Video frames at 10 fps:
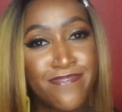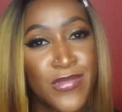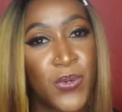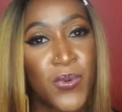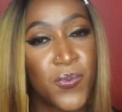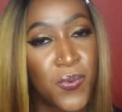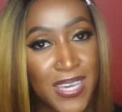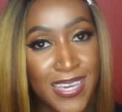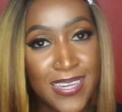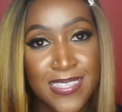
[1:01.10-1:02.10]
on
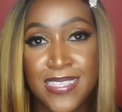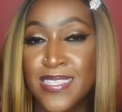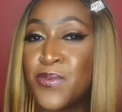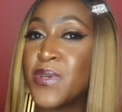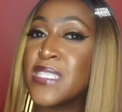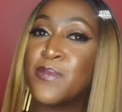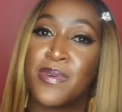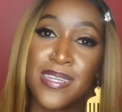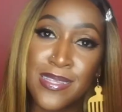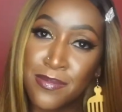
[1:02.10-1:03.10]
wigs. You want to
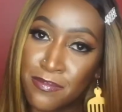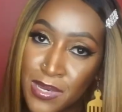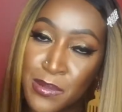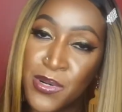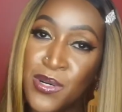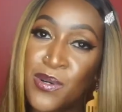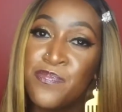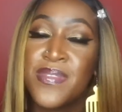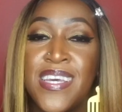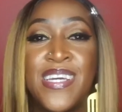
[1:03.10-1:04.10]
spend the minimal.
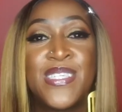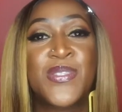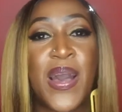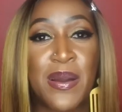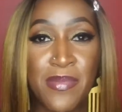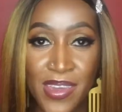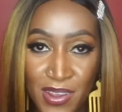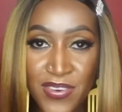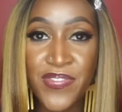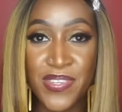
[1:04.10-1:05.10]
So I'm here
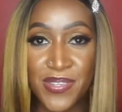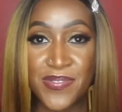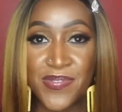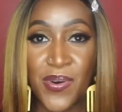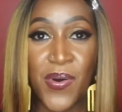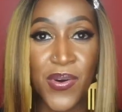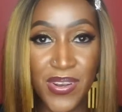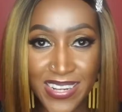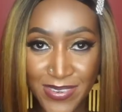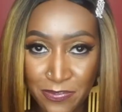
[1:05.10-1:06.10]
for you
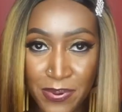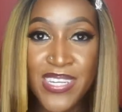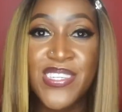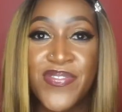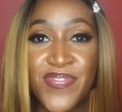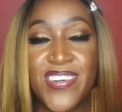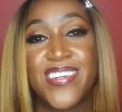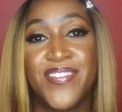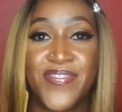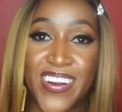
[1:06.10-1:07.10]
on Budget Friendly
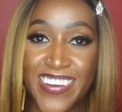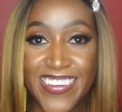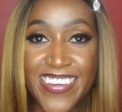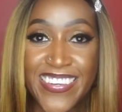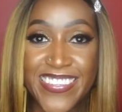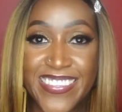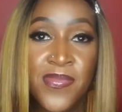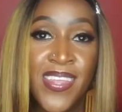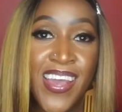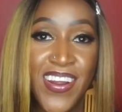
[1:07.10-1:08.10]
Fridays.
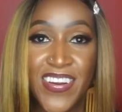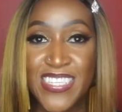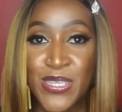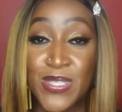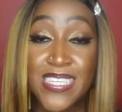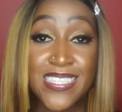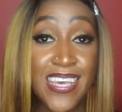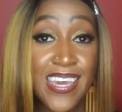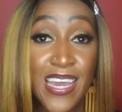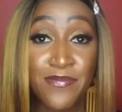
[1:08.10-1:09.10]
Alright, so
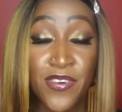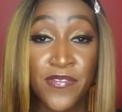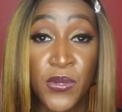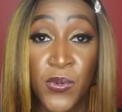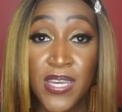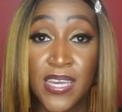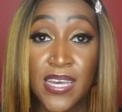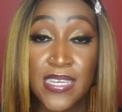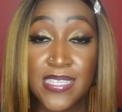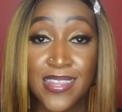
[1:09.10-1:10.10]
today I'm reviewing
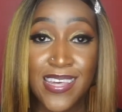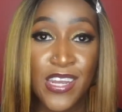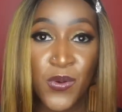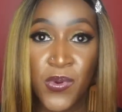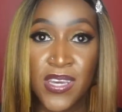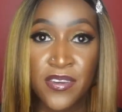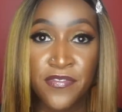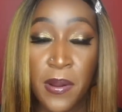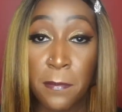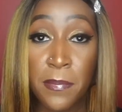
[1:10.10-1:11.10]
a synthetic wig
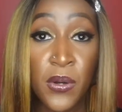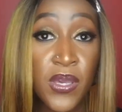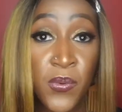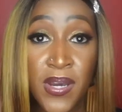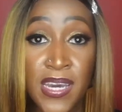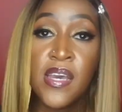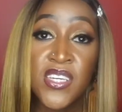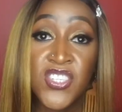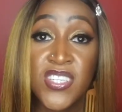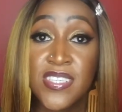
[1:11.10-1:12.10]
from Milky Way.
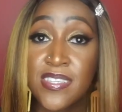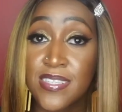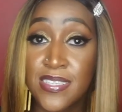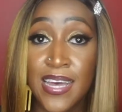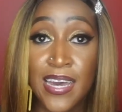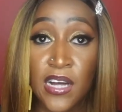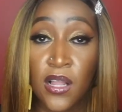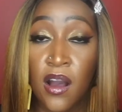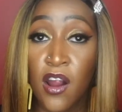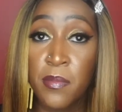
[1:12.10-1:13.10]
She is in the style
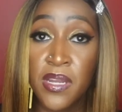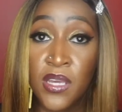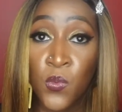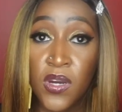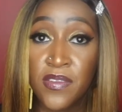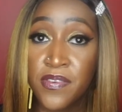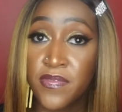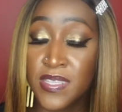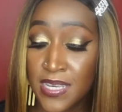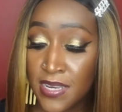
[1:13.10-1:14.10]
Harmony
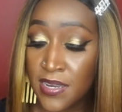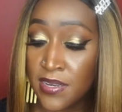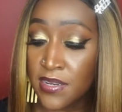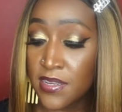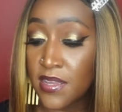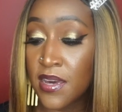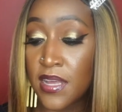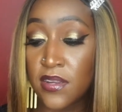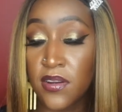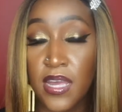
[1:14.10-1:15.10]
115 and in the
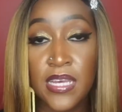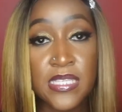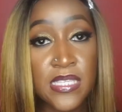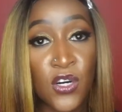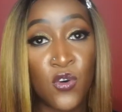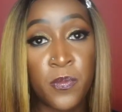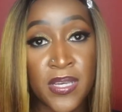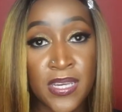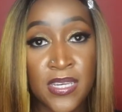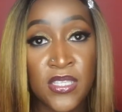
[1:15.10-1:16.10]
color
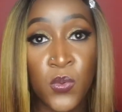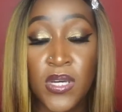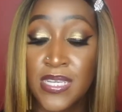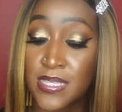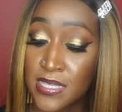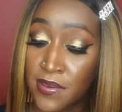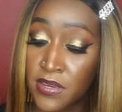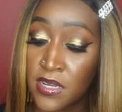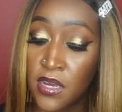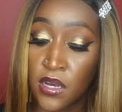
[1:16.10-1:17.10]

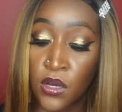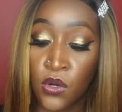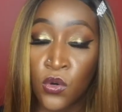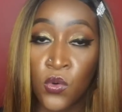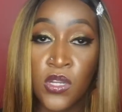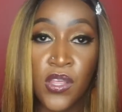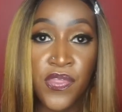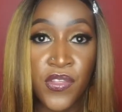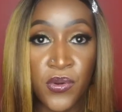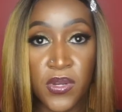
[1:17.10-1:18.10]
SOP27 Gold
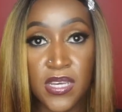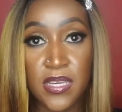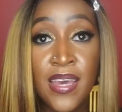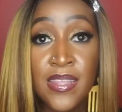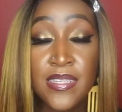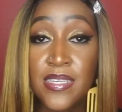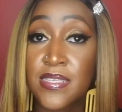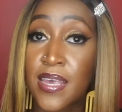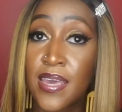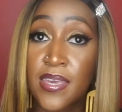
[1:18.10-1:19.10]
30. This is
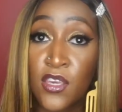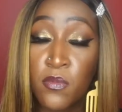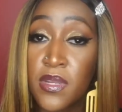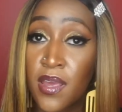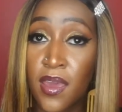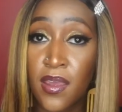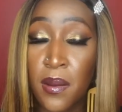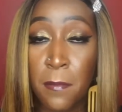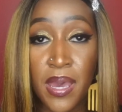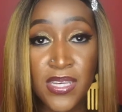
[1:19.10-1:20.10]
a human hair
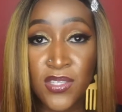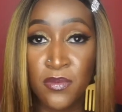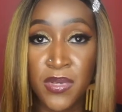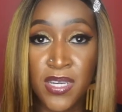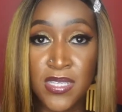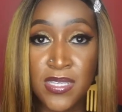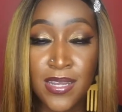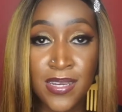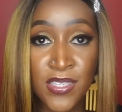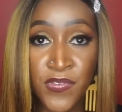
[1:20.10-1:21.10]
master mix
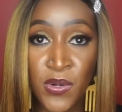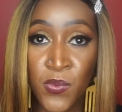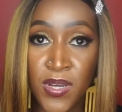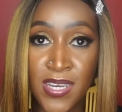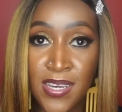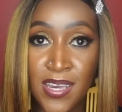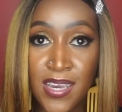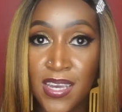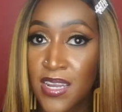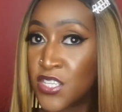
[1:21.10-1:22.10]
lace front wig,
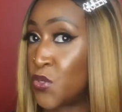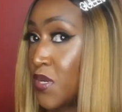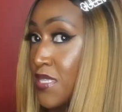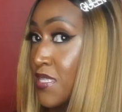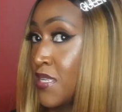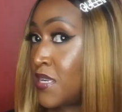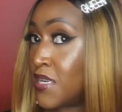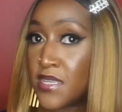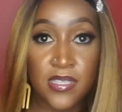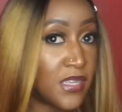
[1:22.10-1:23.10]
and as you can see,
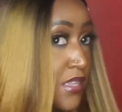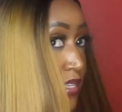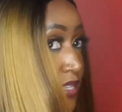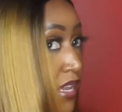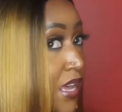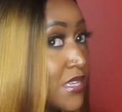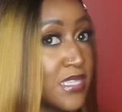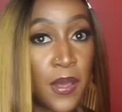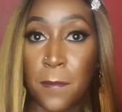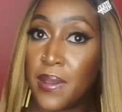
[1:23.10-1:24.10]
it is in this
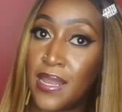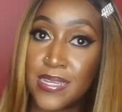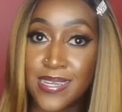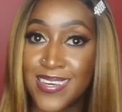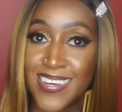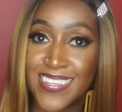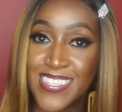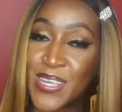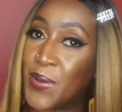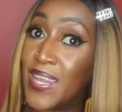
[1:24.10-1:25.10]
nice blunt cut.
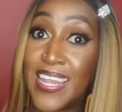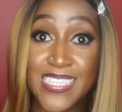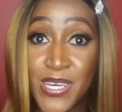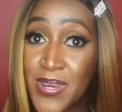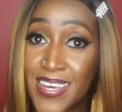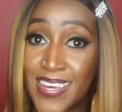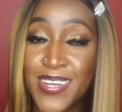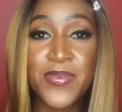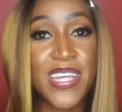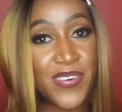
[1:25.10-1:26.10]
So let's go ahead
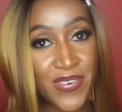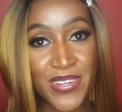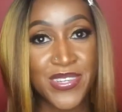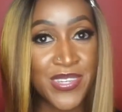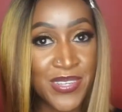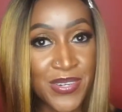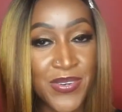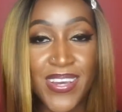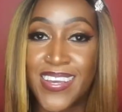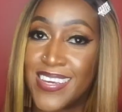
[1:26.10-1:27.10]
without further
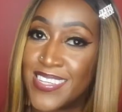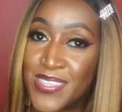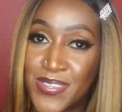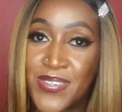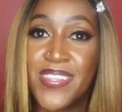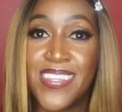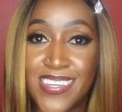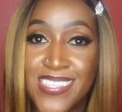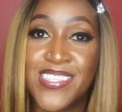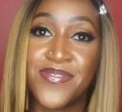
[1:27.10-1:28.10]
ado and get into
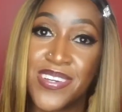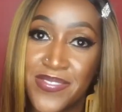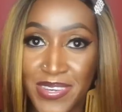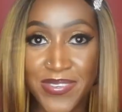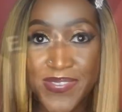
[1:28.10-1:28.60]
this review.